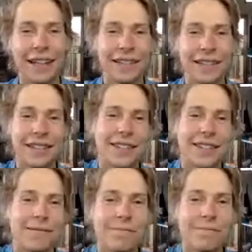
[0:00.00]

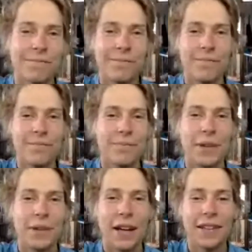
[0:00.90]
Aries,
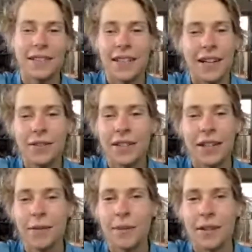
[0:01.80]
but I don't
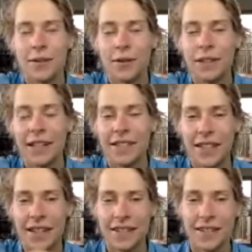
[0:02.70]
care about zodiac
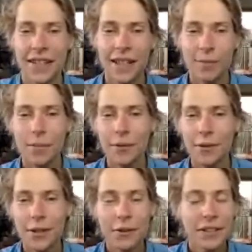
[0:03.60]
signs. People
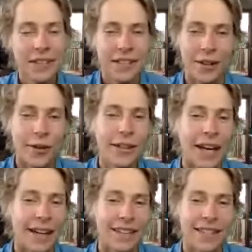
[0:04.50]
are so into
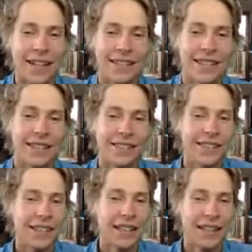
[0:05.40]
zodiac signs. I
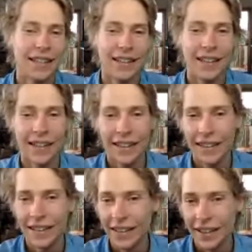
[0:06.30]

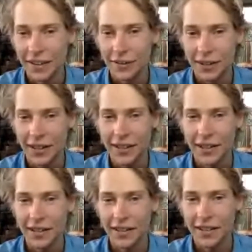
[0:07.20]
don't get
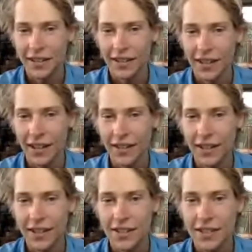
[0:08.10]
it. Hell
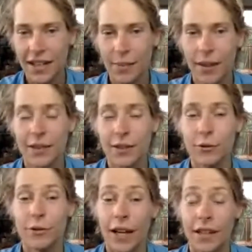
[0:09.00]
yeah, just got a bike
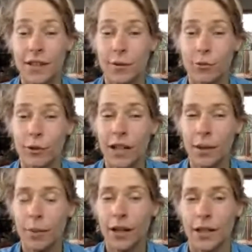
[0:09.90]
too. Nice. What
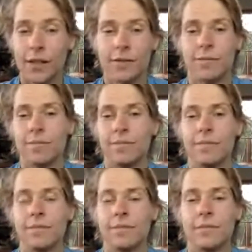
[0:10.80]
kind of bike?
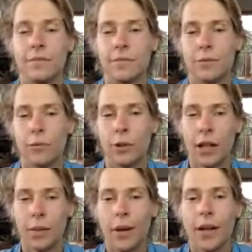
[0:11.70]
What
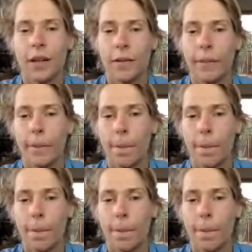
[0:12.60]
kind of bike?